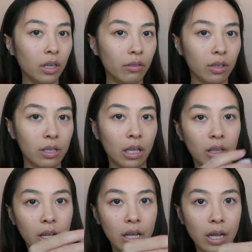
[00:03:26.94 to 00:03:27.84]
kind of looks like
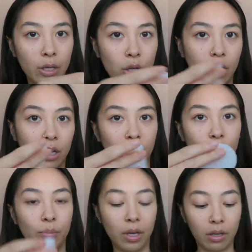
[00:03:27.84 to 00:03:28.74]
there. And you kind of
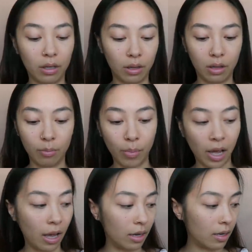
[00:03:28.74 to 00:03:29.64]
pick the
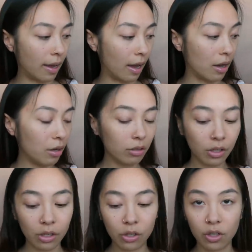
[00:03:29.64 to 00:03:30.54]
pad out,
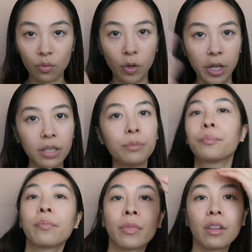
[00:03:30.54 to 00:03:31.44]
just one.
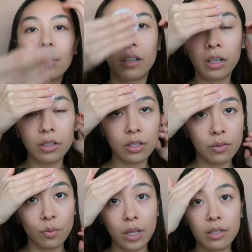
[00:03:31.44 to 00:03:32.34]

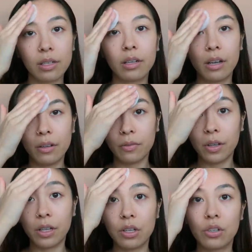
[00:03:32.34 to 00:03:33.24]
Just one's enough.
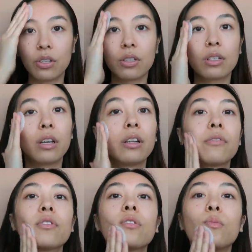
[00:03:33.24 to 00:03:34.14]
And you just kind
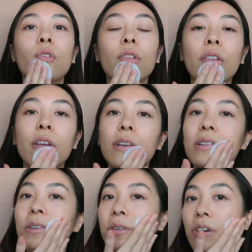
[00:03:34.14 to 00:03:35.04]
of smooth it
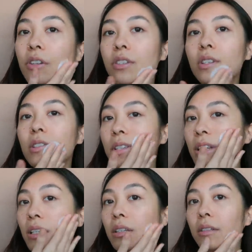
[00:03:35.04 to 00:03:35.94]
across your
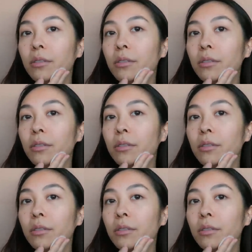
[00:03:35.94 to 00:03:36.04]
skin.